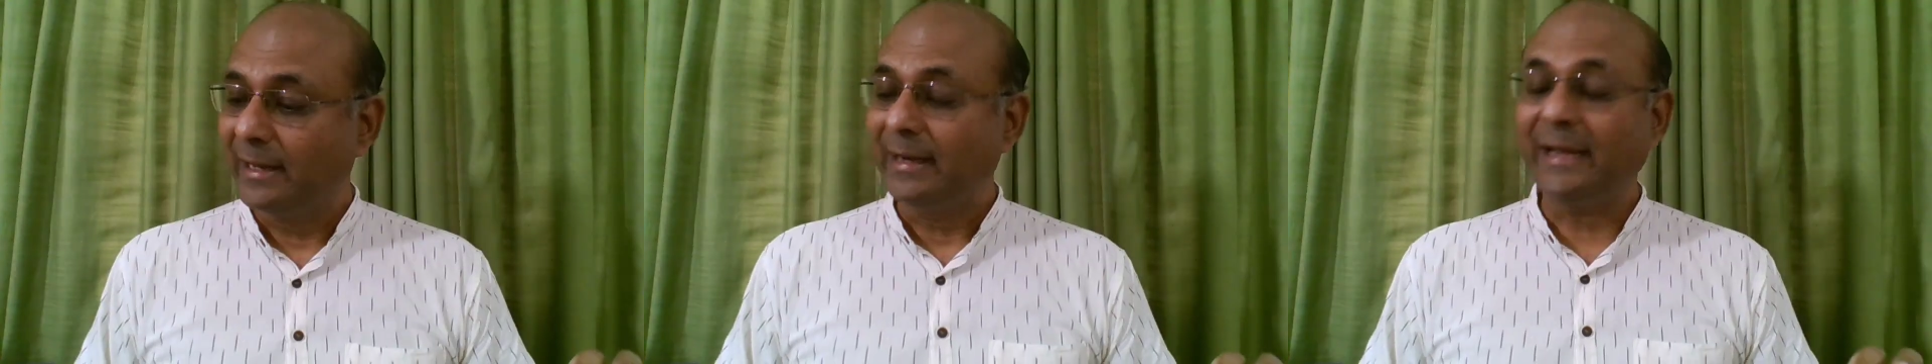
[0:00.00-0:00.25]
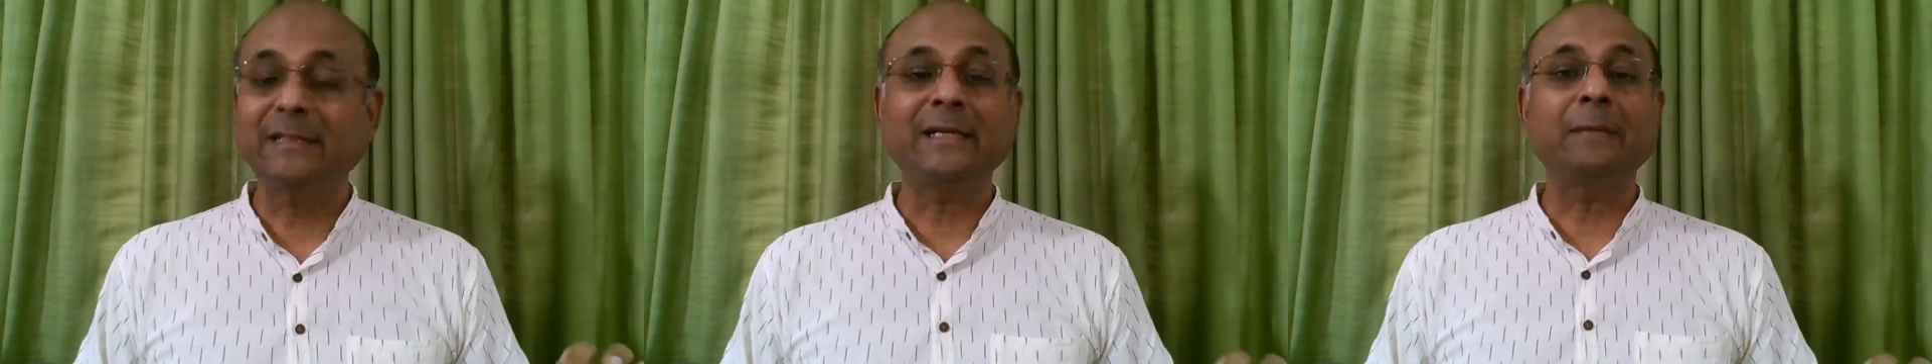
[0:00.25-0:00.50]

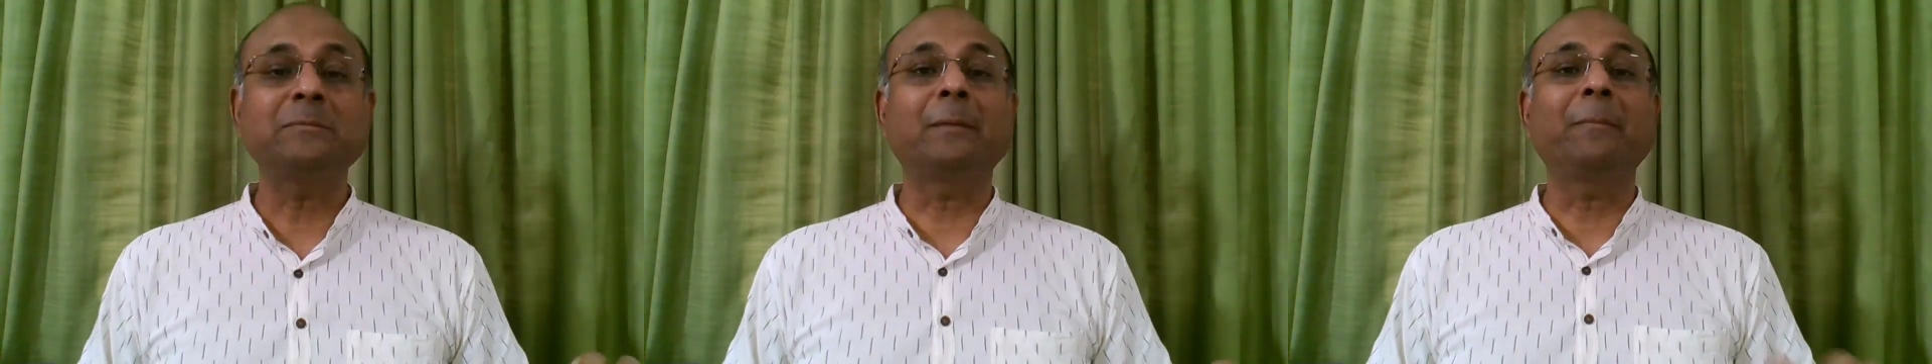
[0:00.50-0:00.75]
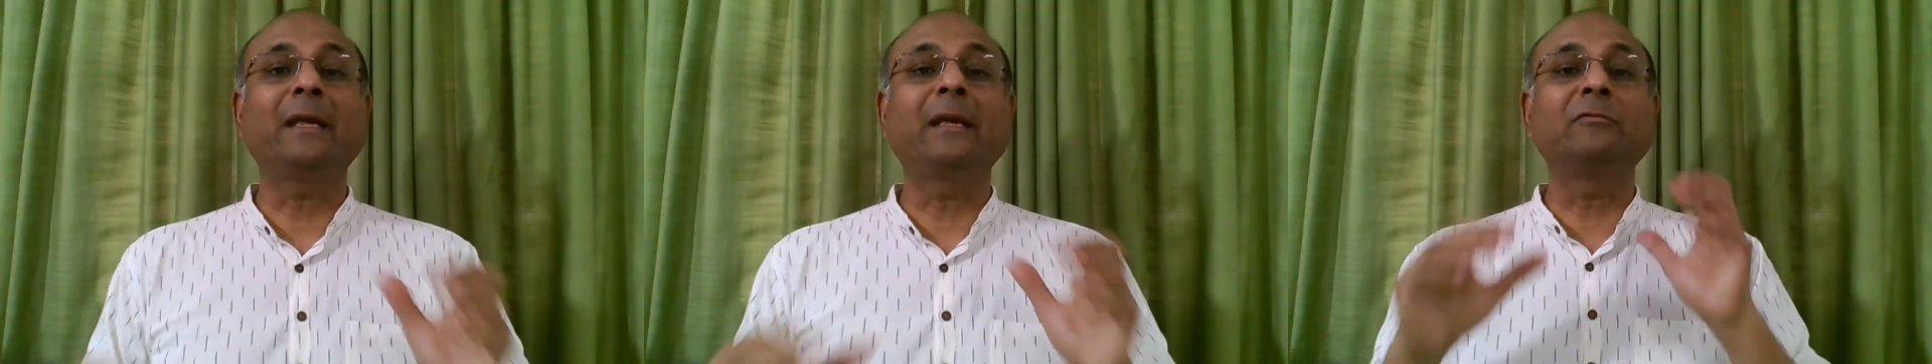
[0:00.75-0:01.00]
Next time
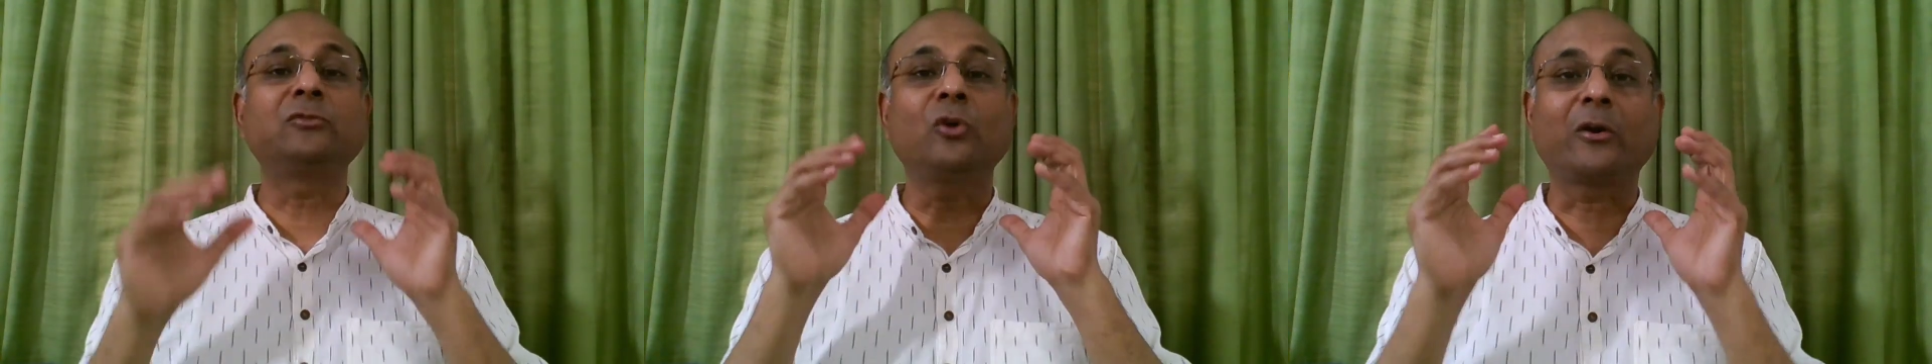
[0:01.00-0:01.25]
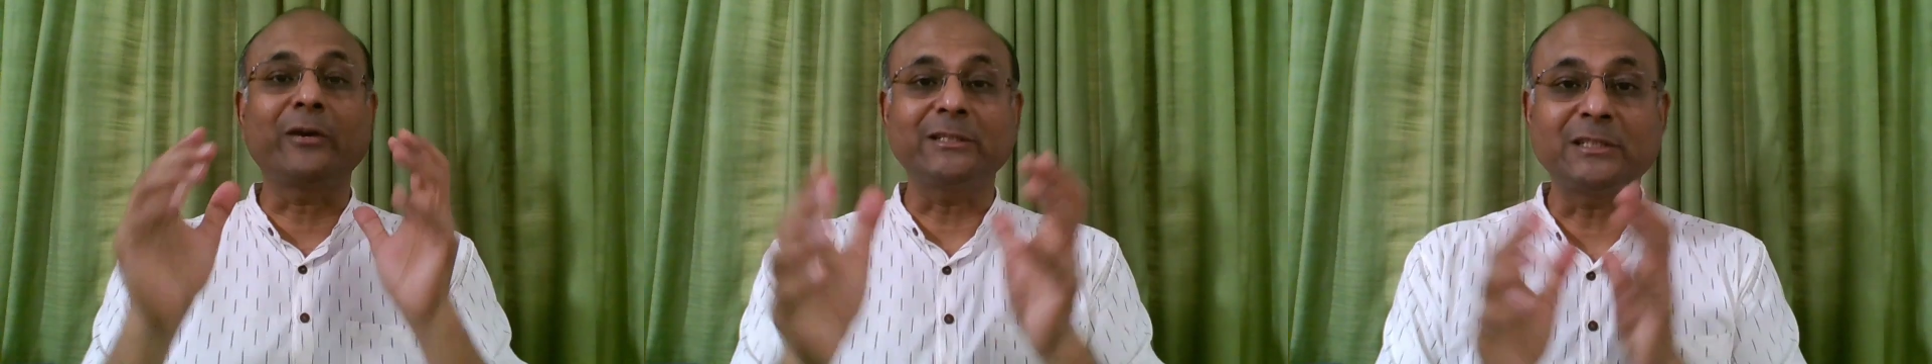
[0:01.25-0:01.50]
somebody gives you
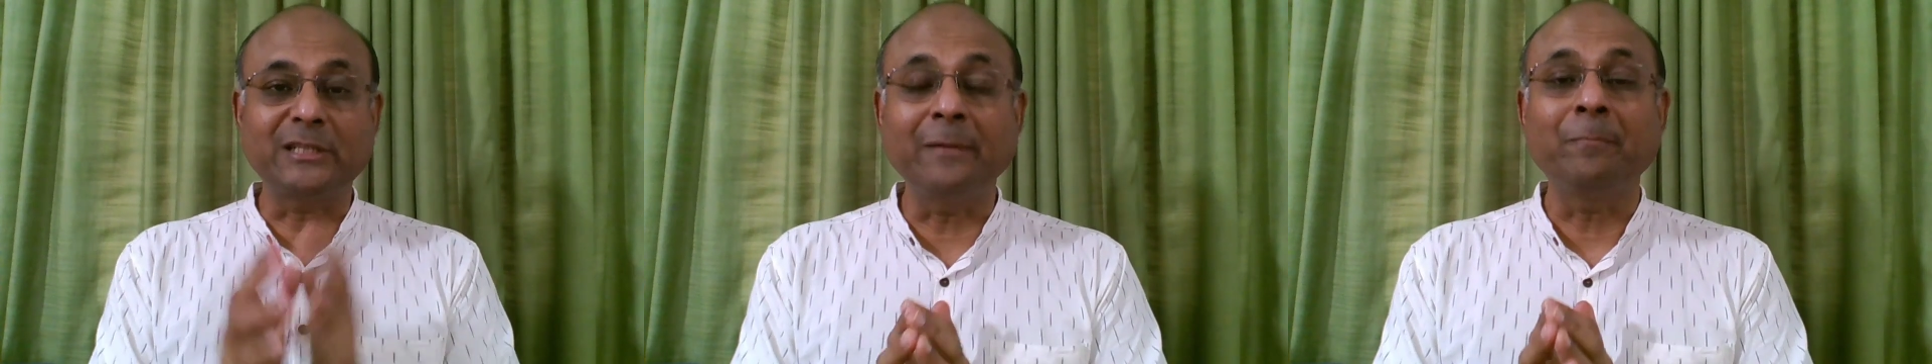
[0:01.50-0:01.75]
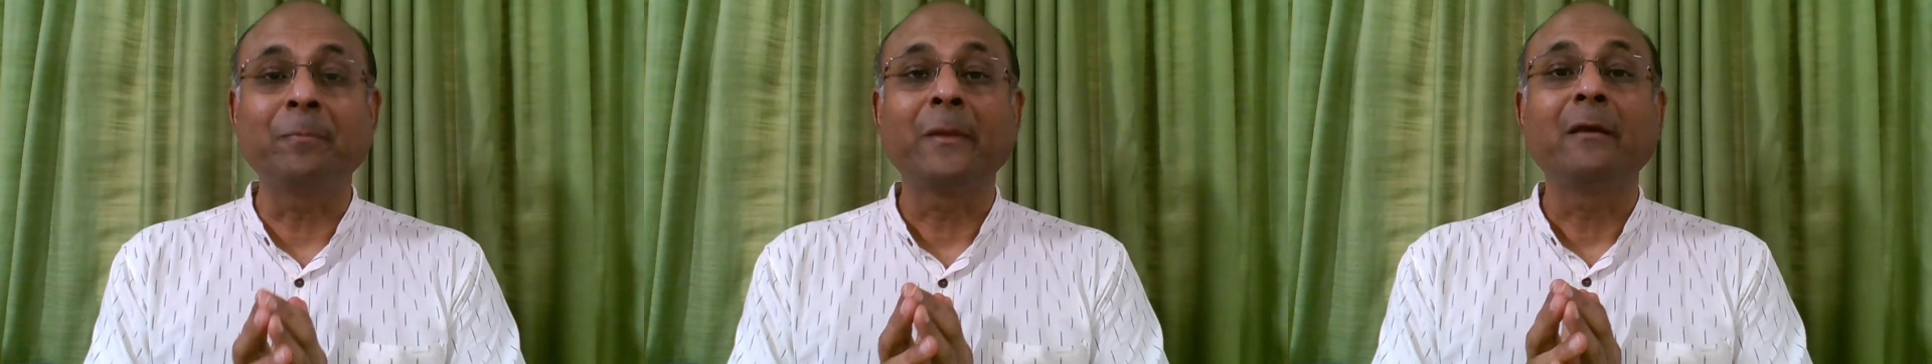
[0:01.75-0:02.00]
a
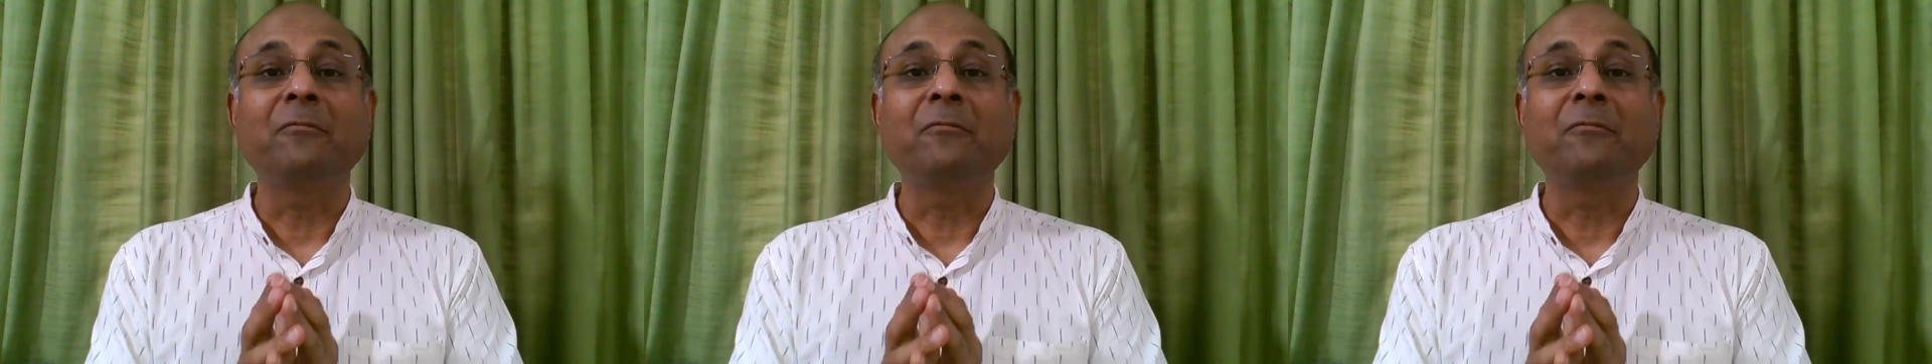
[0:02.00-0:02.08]
question,